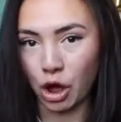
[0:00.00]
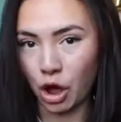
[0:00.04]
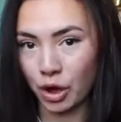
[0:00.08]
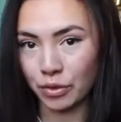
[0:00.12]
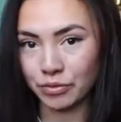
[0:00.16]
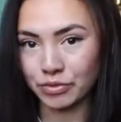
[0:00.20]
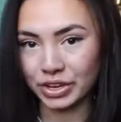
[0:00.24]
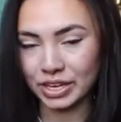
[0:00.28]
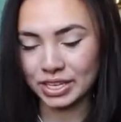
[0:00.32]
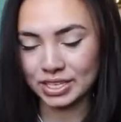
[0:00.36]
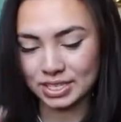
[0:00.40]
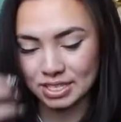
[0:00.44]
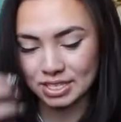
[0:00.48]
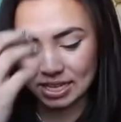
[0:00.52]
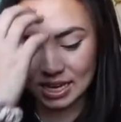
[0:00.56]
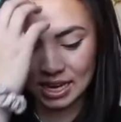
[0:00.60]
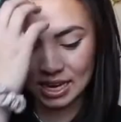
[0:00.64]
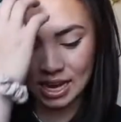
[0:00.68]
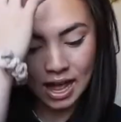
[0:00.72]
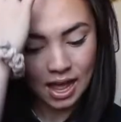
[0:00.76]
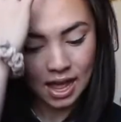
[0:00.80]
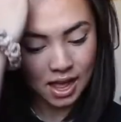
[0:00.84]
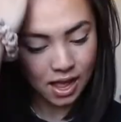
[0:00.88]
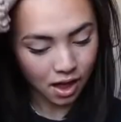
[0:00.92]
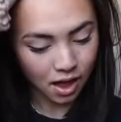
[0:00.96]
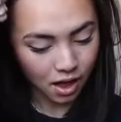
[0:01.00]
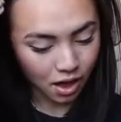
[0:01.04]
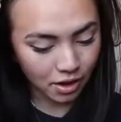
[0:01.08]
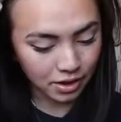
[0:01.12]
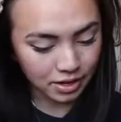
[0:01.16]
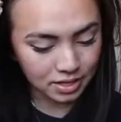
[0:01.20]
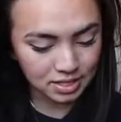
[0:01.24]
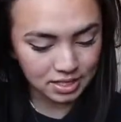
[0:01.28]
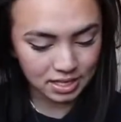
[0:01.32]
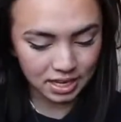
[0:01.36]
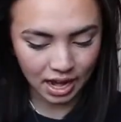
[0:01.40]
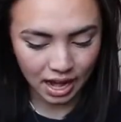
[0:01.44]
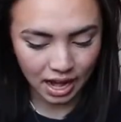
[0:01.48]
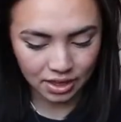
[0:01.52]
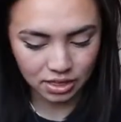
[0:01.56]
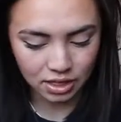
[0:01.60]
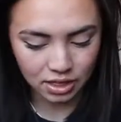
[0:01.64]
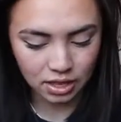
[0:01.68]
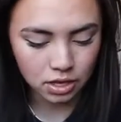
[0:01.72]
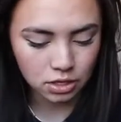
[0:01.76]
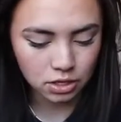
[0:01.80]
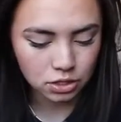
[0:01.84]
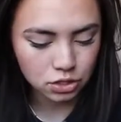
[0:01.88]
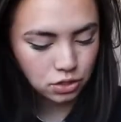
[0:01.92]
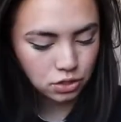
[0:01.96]
obviously. Honestly, I
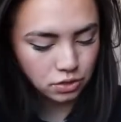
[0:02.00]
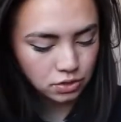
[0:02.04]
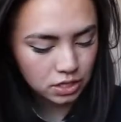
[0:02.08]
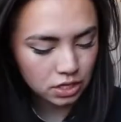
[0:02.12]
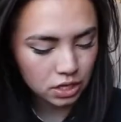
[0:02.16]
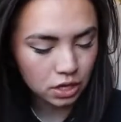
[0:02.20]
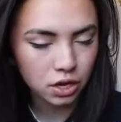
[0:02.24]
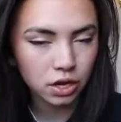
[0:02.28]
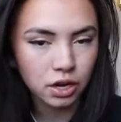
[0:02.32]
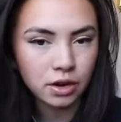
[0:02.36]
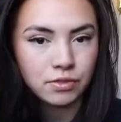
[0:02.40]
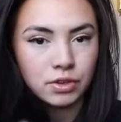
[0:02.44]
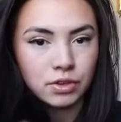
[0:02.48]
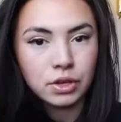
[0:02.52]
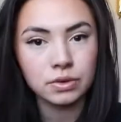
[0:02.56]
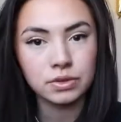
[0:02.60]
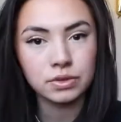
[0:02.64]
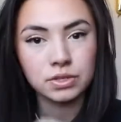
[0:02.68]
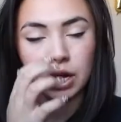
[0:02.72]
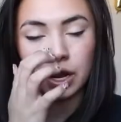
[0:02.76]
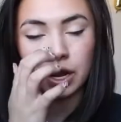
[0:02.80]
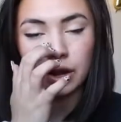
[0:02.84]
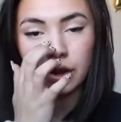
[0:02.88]
think Susie could have used